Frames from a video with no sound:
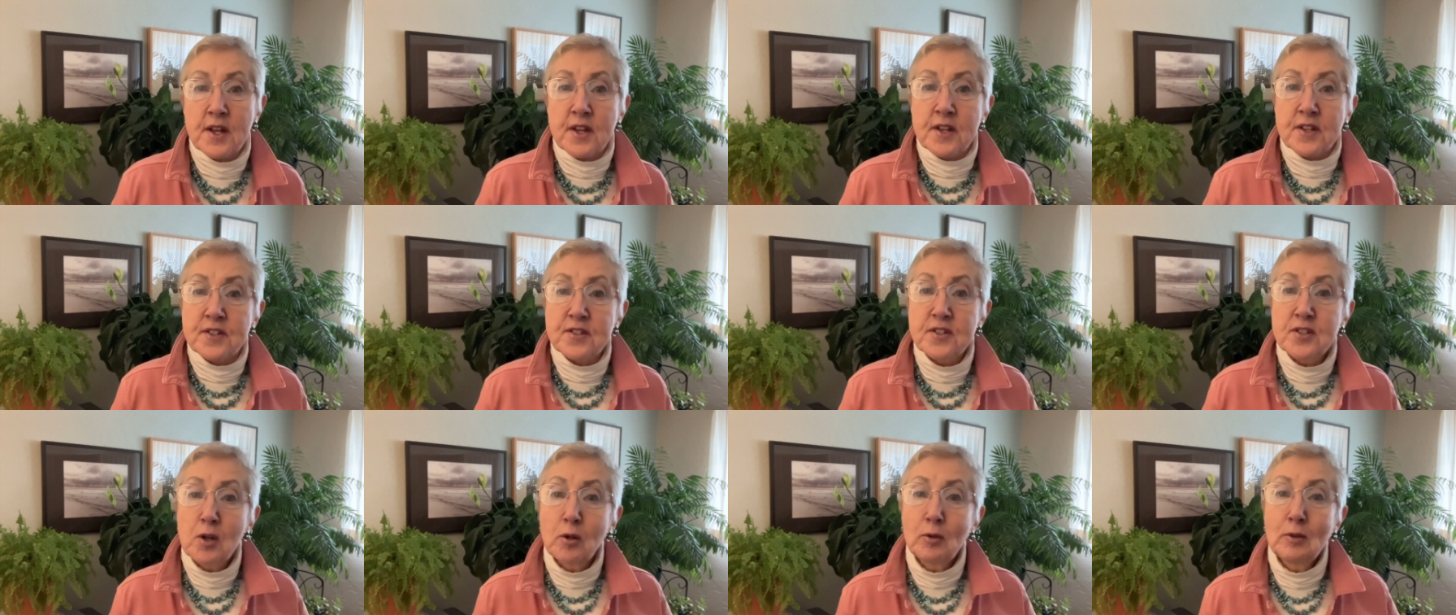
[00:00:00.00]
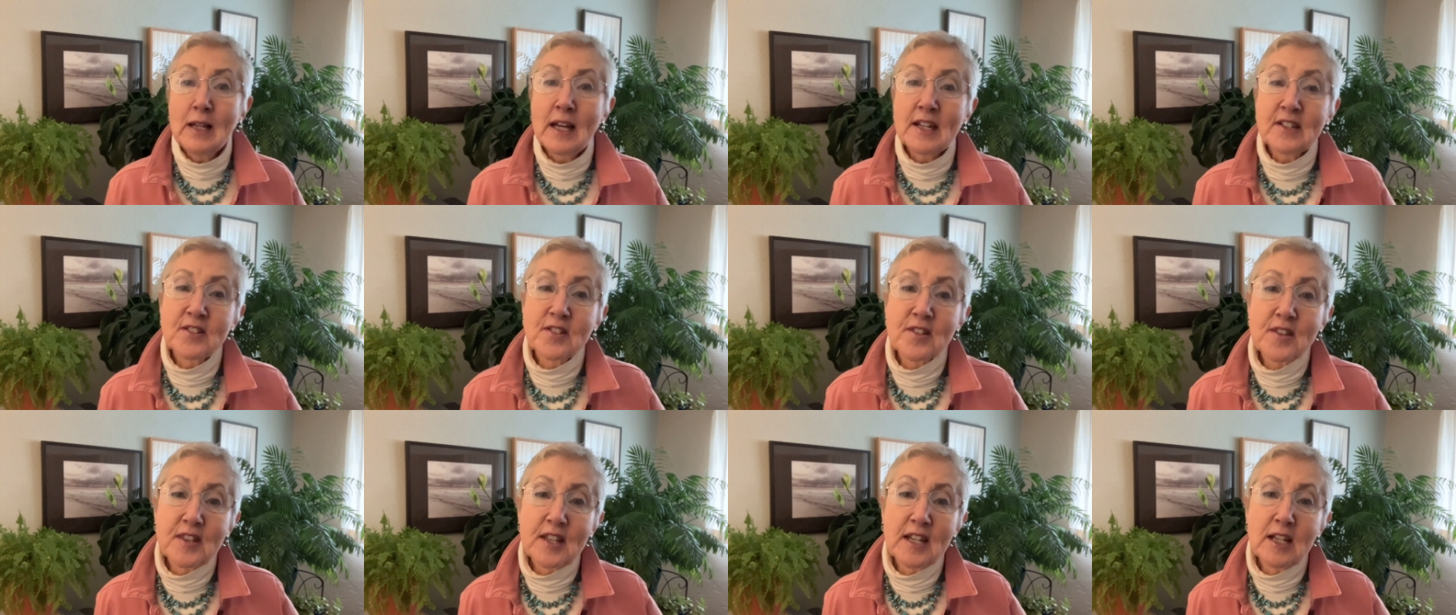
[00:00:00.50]
So
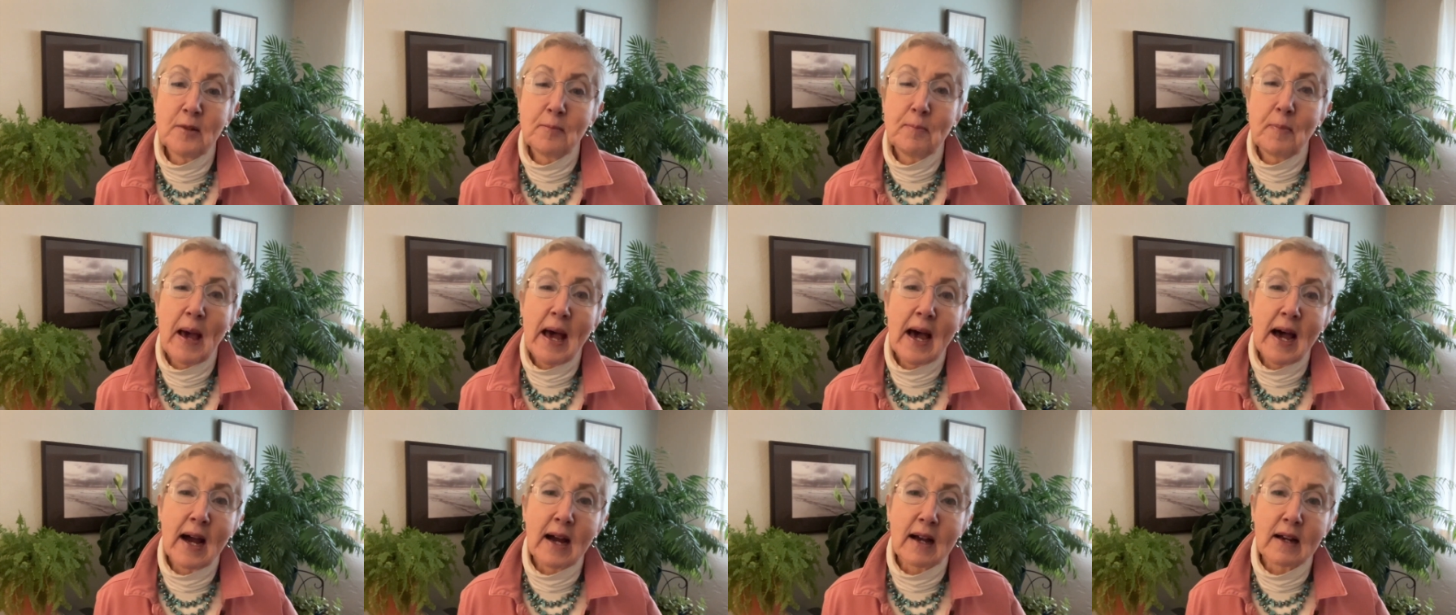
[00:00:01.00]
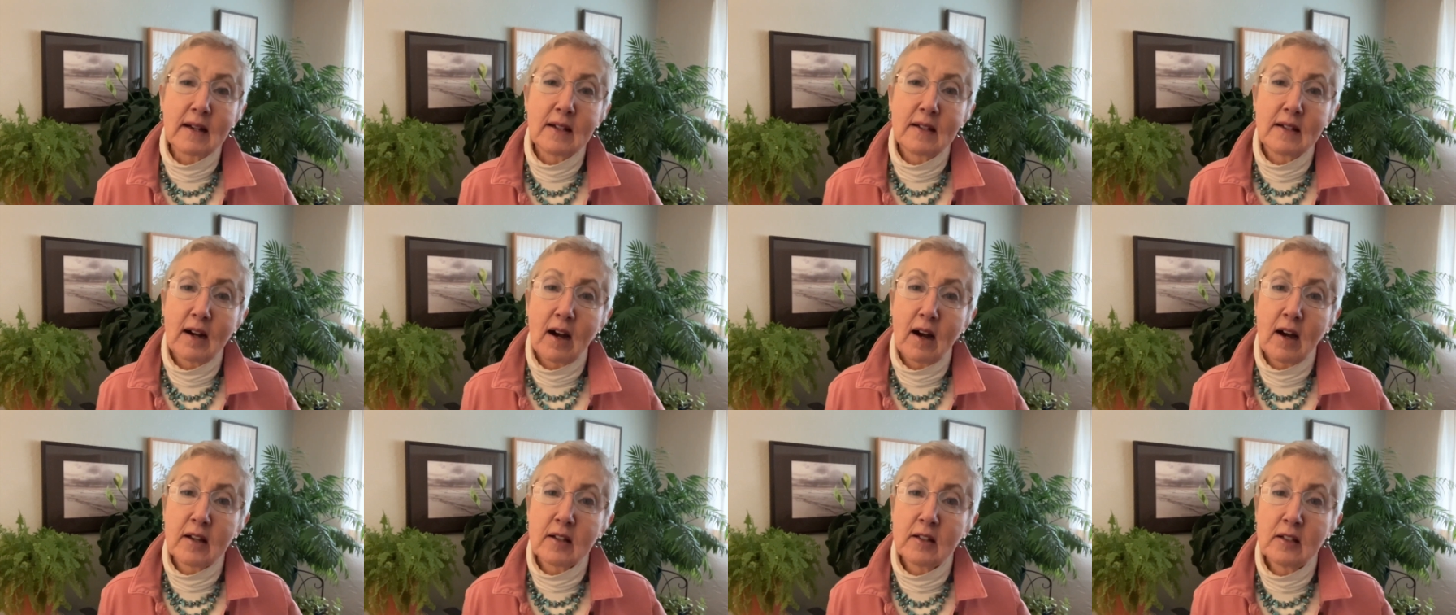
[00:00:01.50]
let's think back
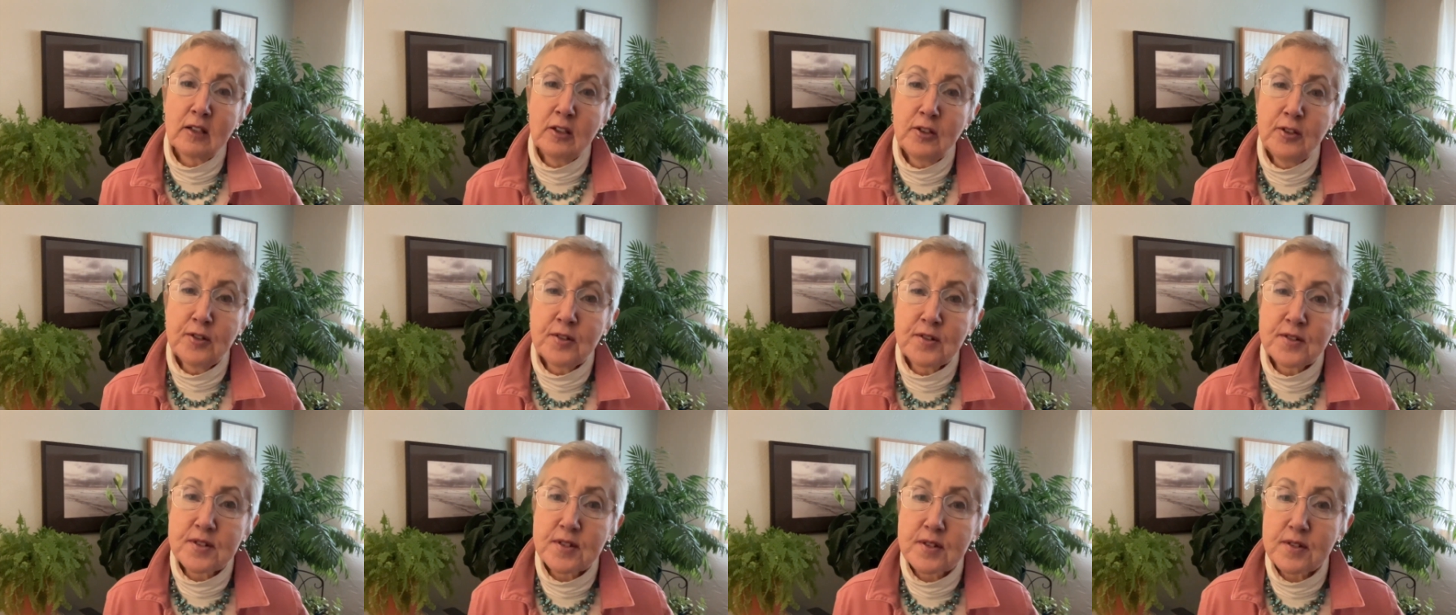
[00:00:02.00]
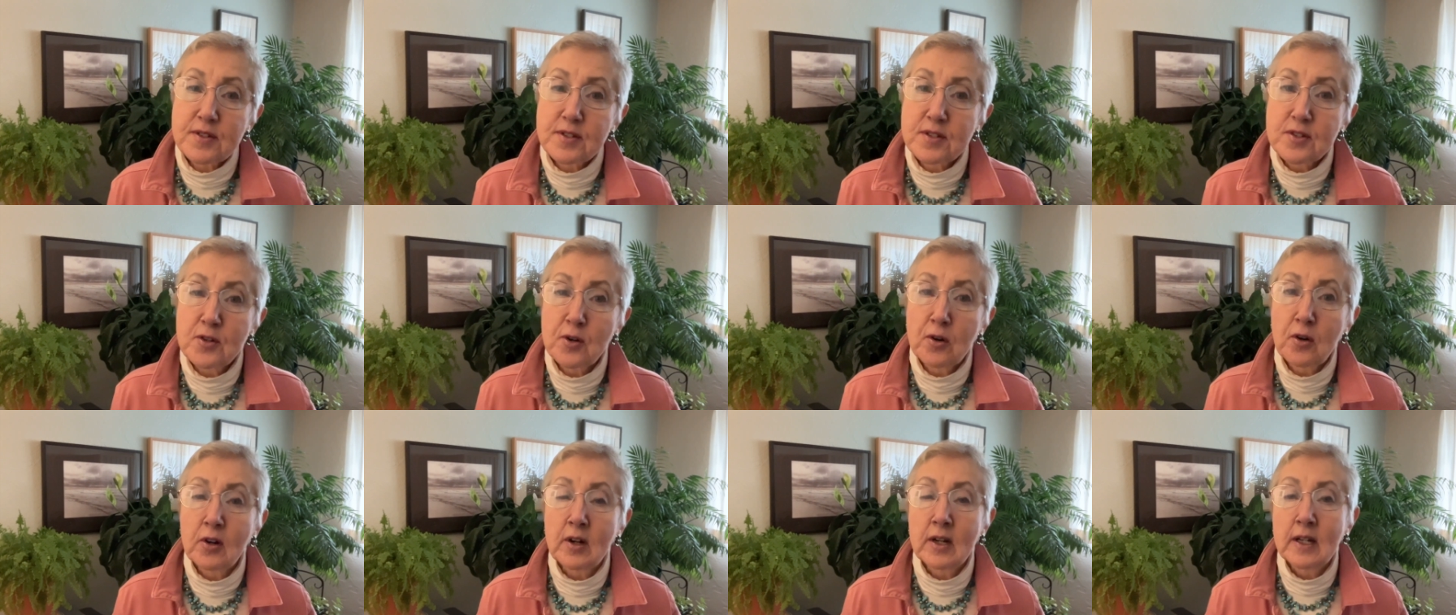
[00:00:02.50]
on Luke's
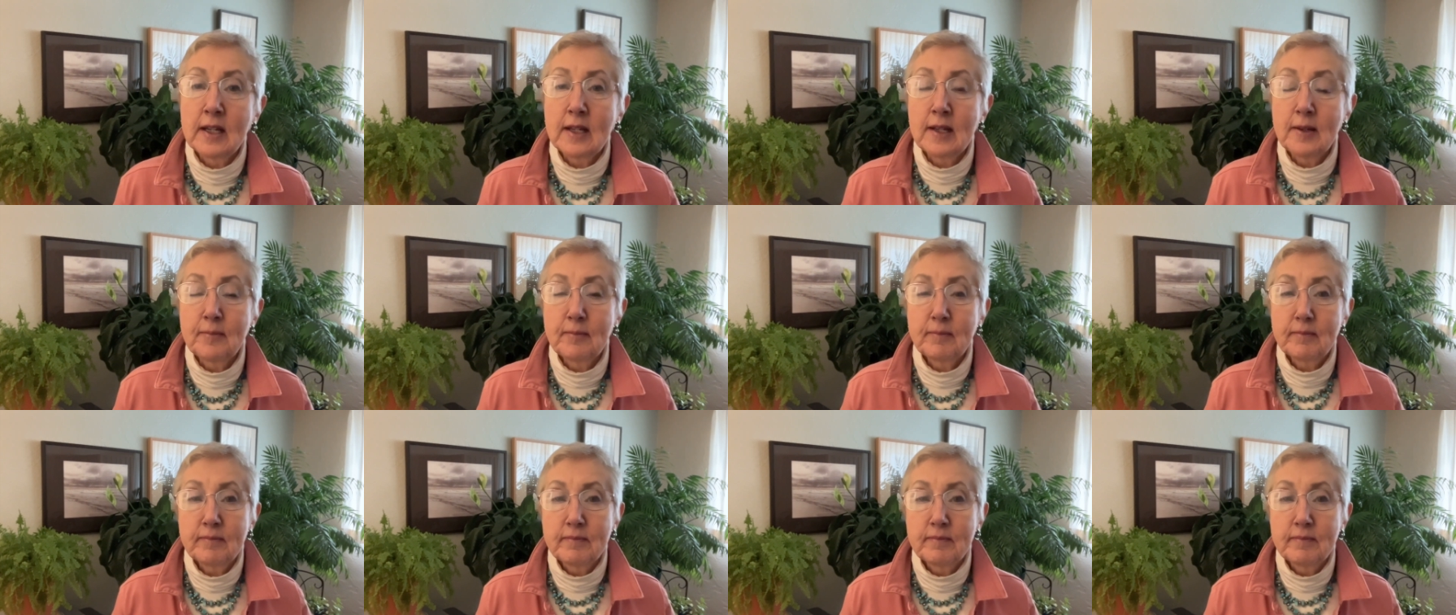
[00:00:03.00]
story.